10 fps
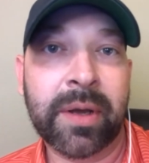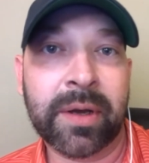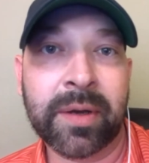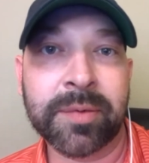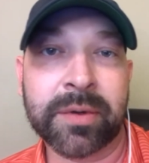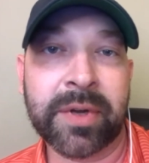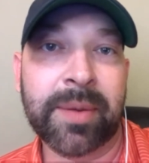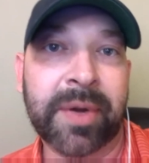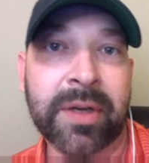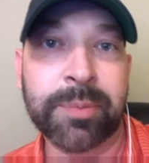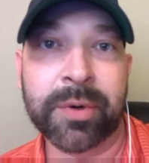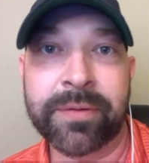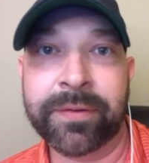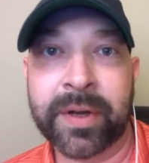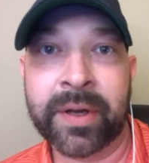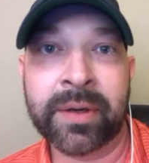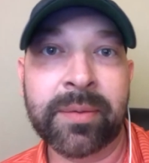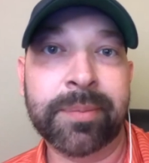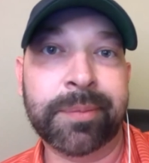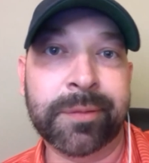So yeah, man, it's pretty fun.
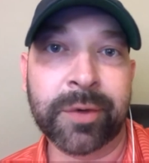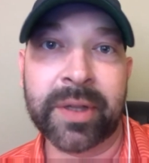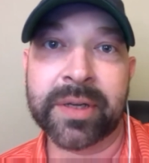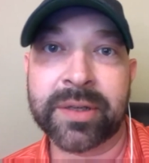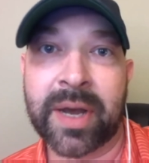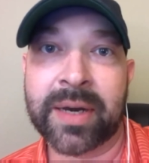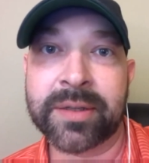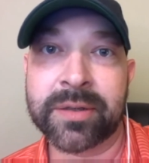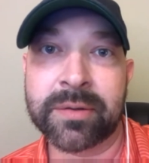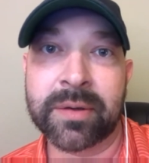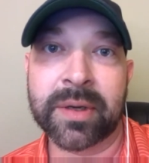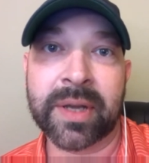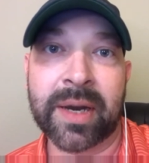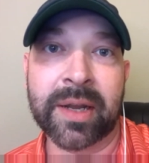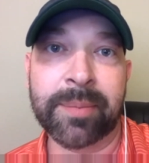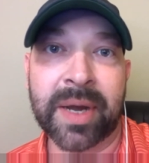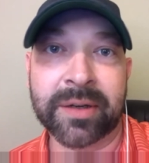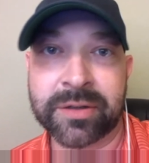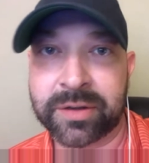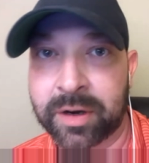Real excited to kind of get back
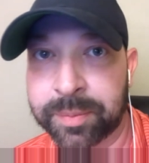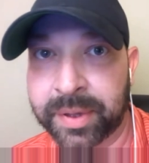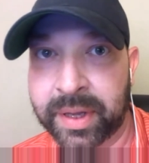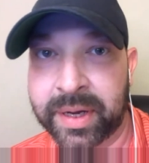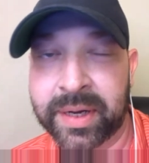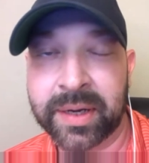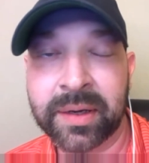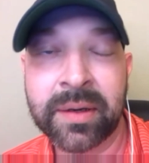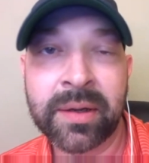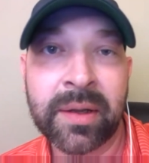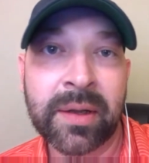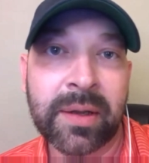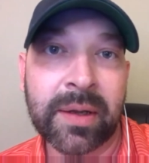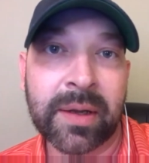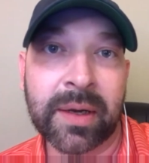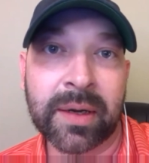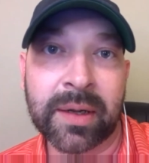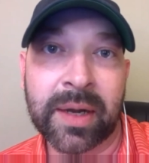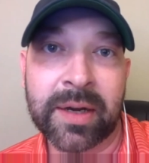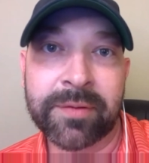to stroke play and
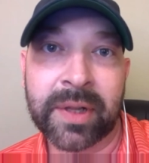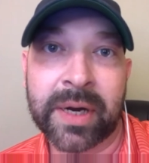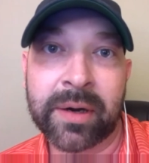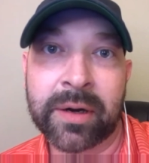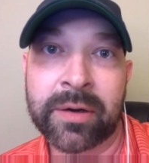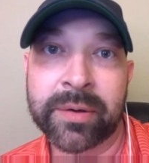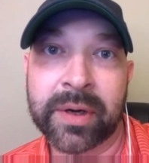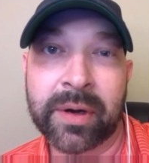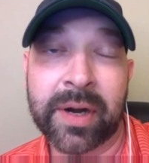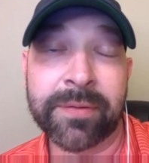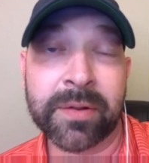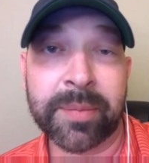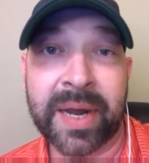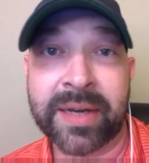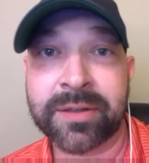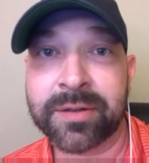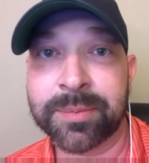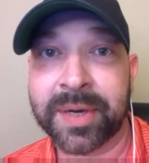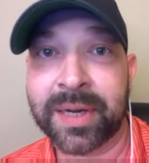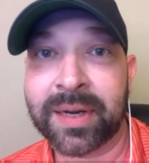head to Valero and get ready for the Masters,
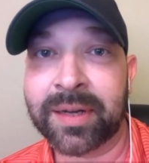man.